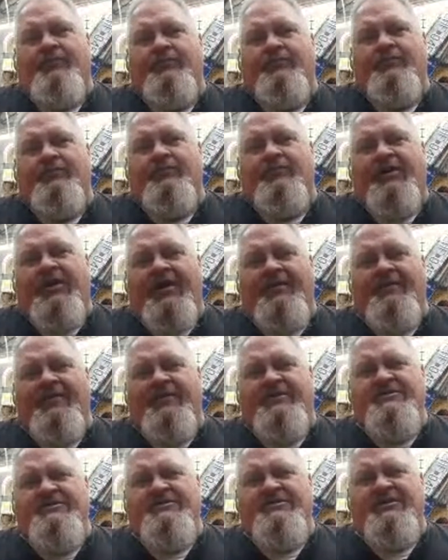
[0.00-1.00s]

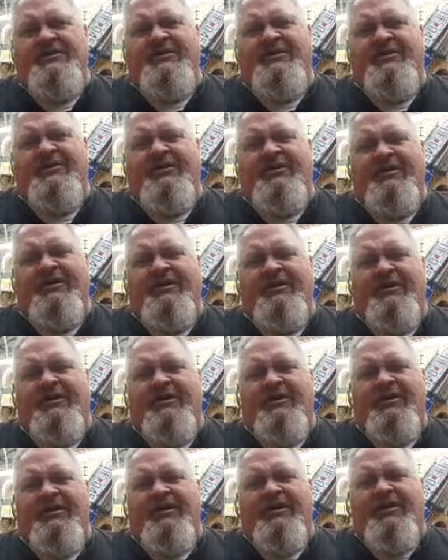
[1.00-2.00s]
Cummins
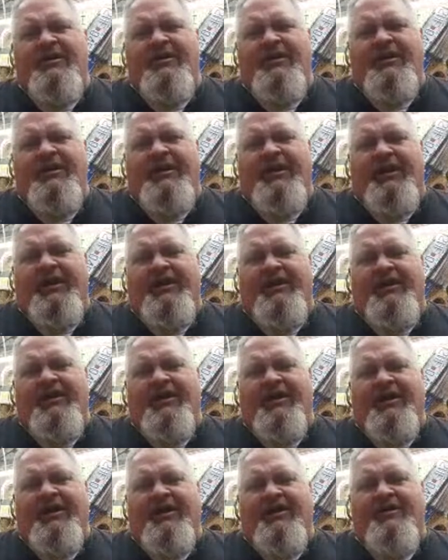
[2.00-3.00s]
in
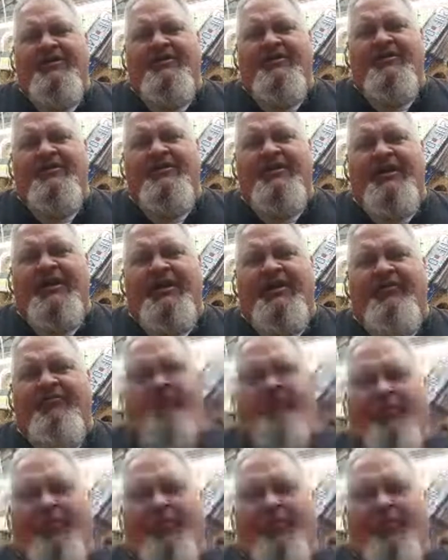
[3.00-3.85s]
in a Ford